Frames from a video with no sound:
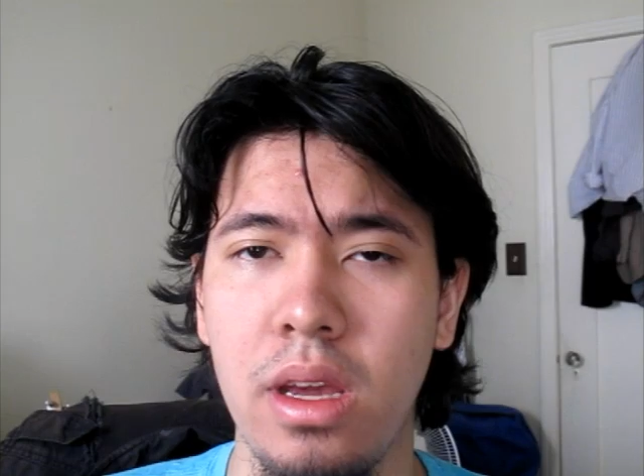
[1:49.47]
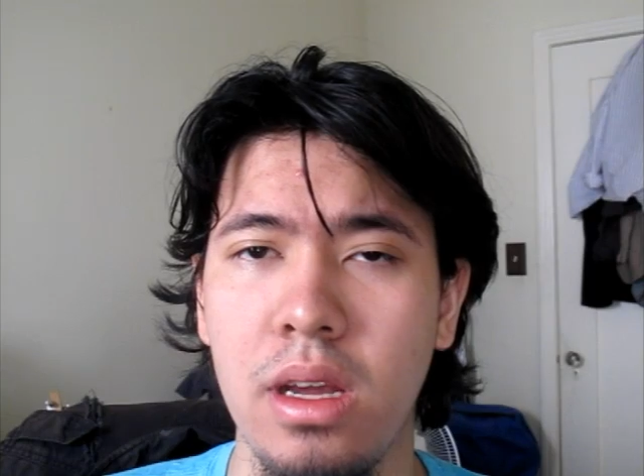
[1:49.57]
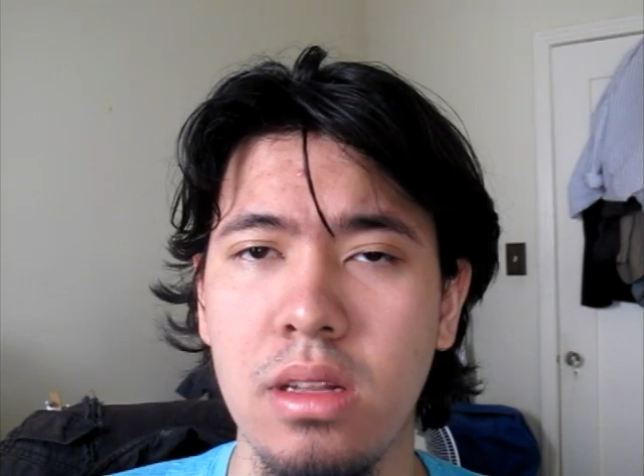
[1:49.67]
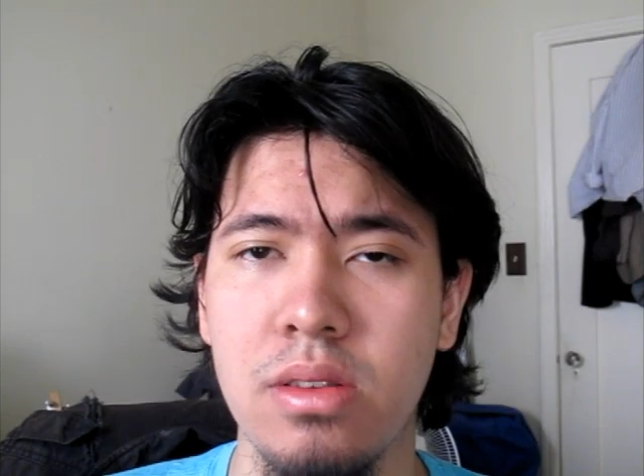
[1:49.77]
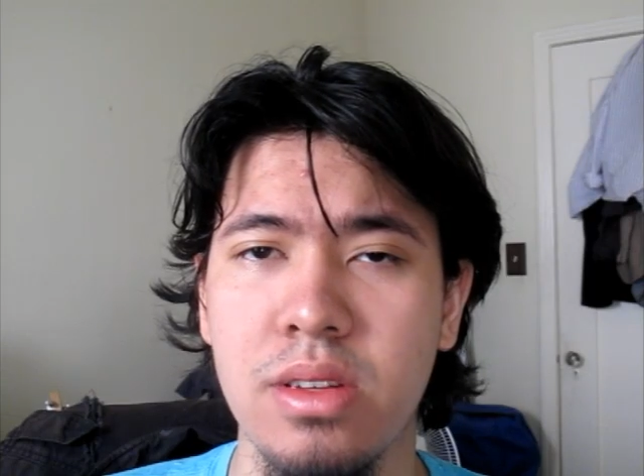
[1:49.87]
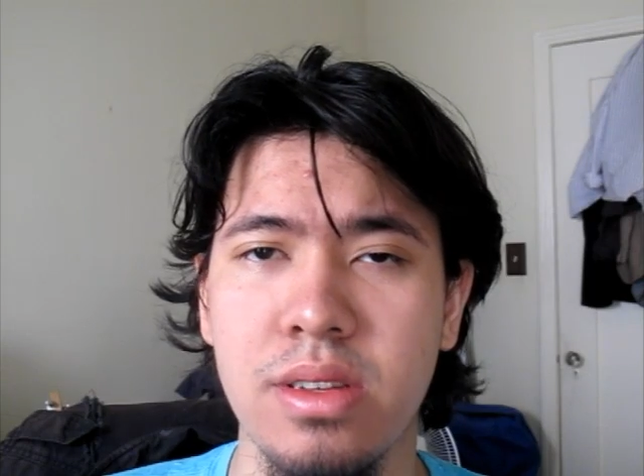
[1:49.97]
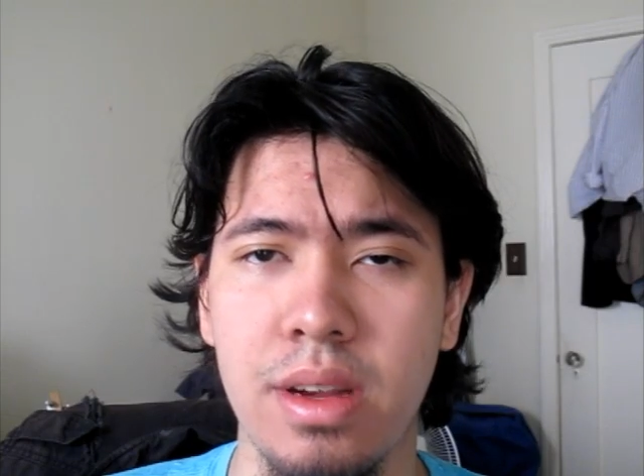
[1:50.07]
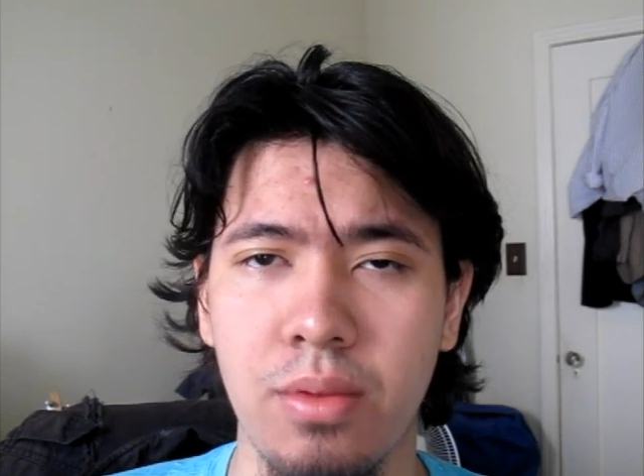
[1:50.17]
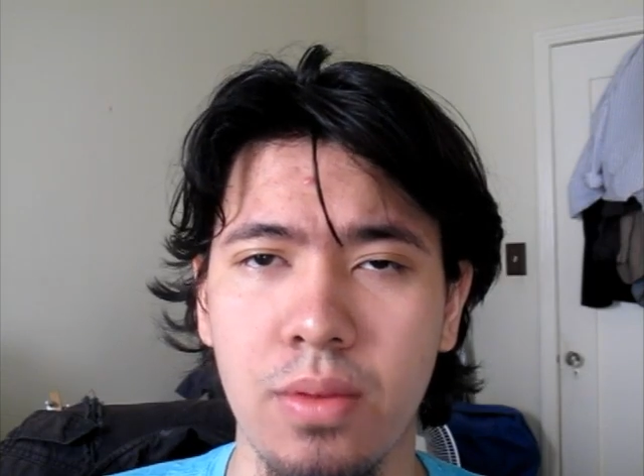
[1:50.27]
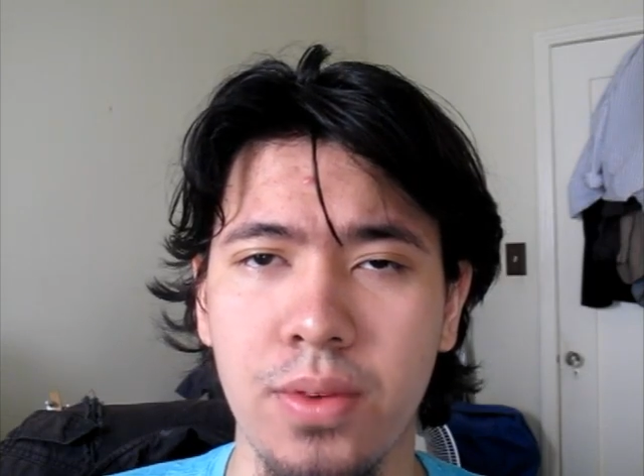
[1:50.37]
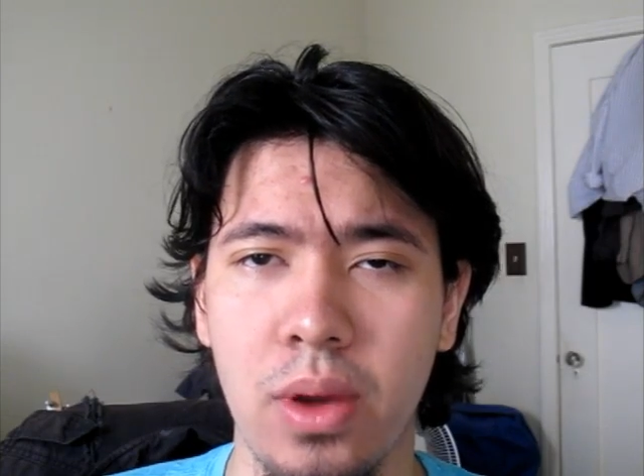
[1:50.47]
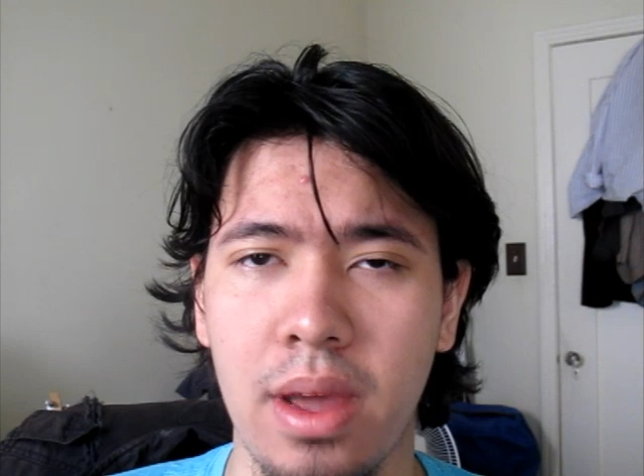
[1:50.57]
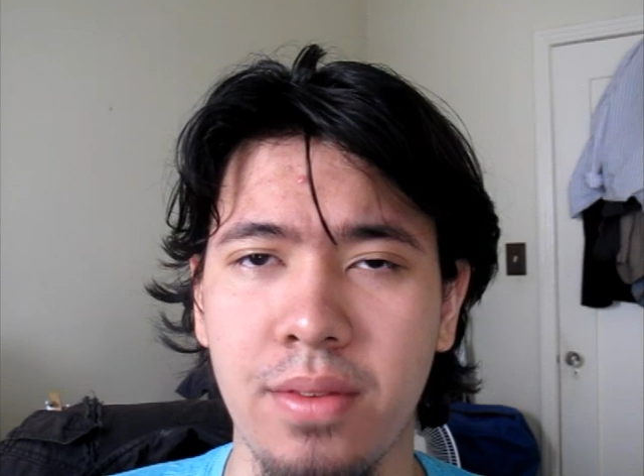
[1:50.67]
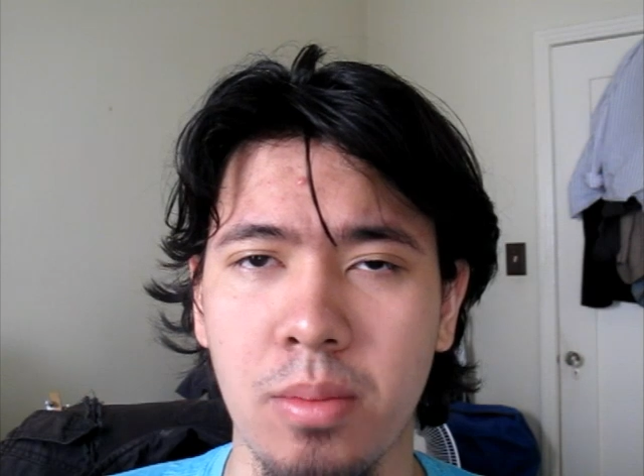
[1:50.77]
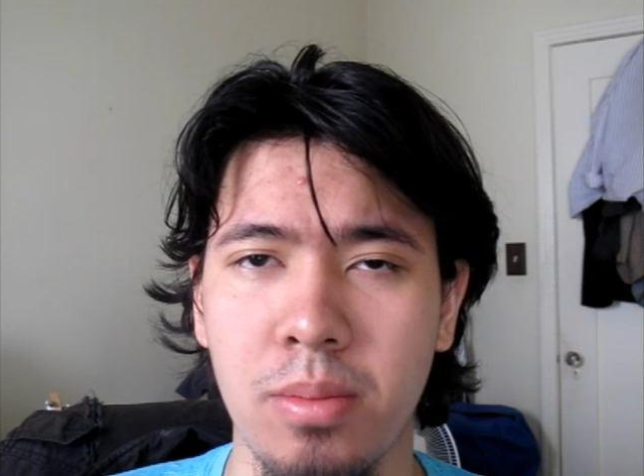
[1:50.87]
And since several of you
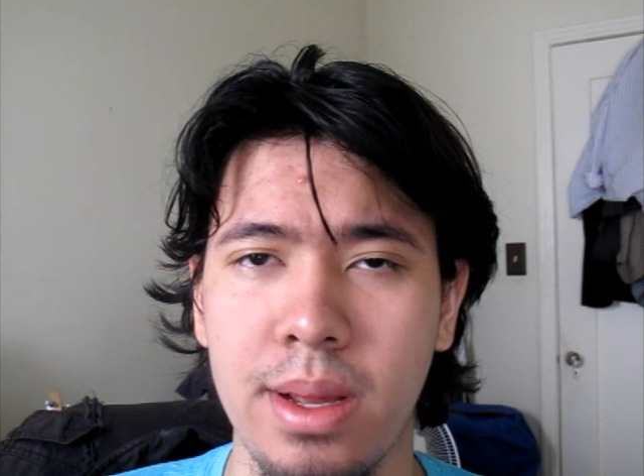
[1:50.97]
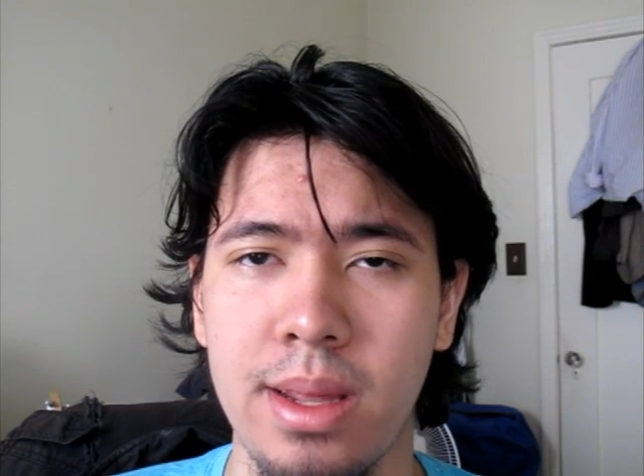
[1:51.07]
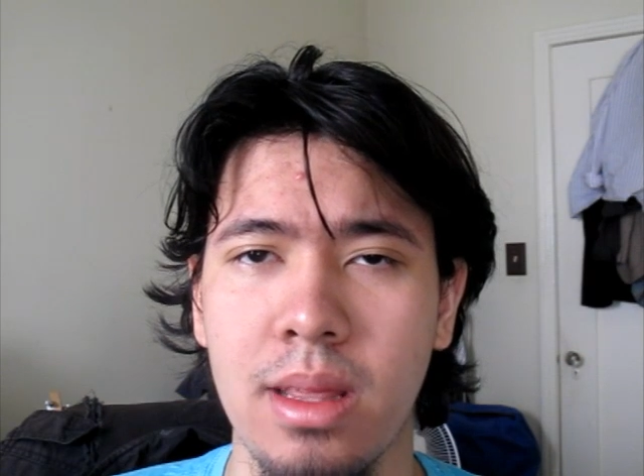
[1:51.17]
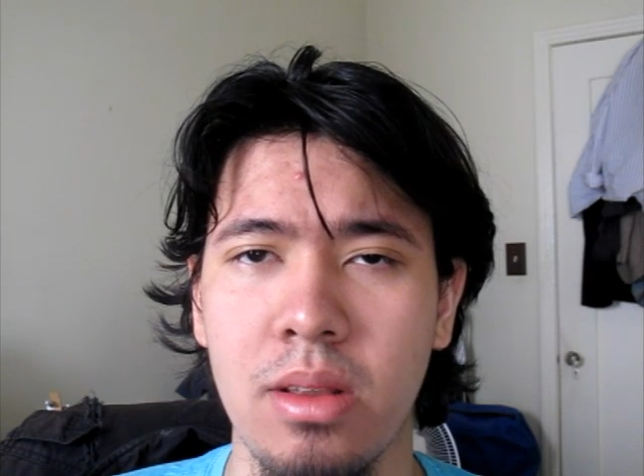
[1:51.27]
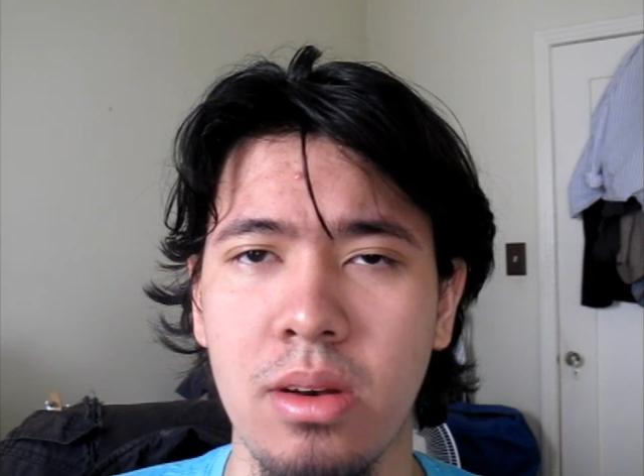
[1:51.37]
have complained that the